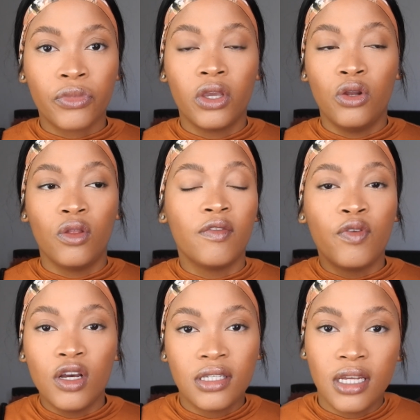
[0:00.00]
You know, the
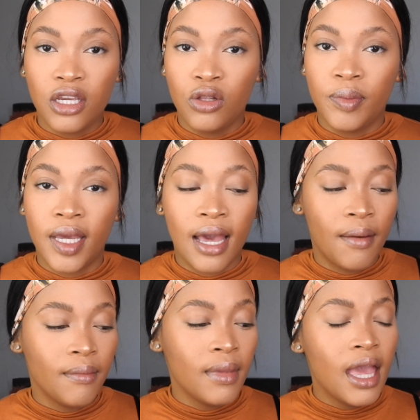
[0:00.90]
faster you'll
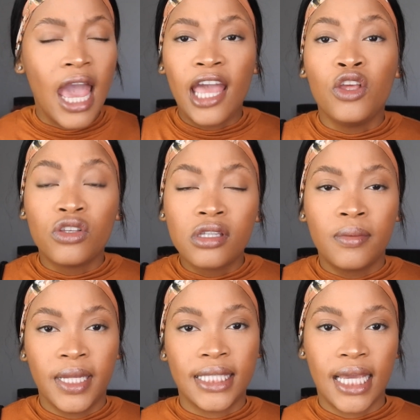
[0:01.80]
become, and you'll
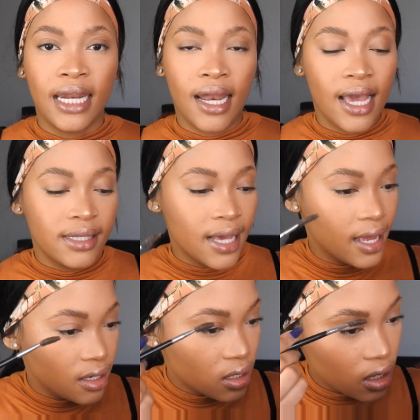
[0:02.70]
still maintain a light
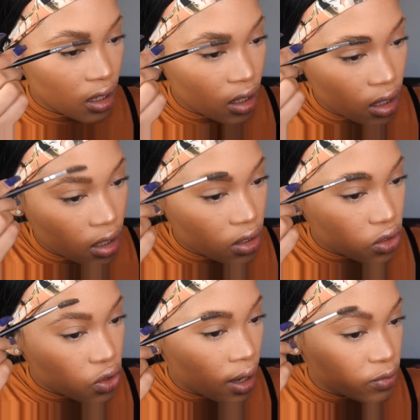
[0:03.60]
hand.
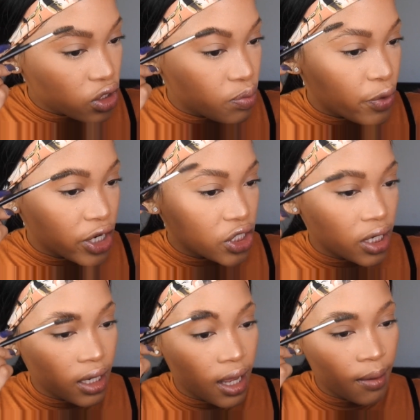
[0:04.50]
So I'm just
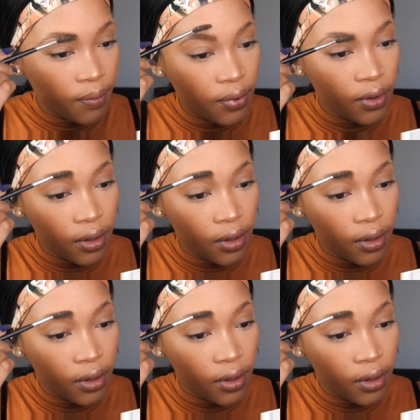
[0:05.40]
brushing up.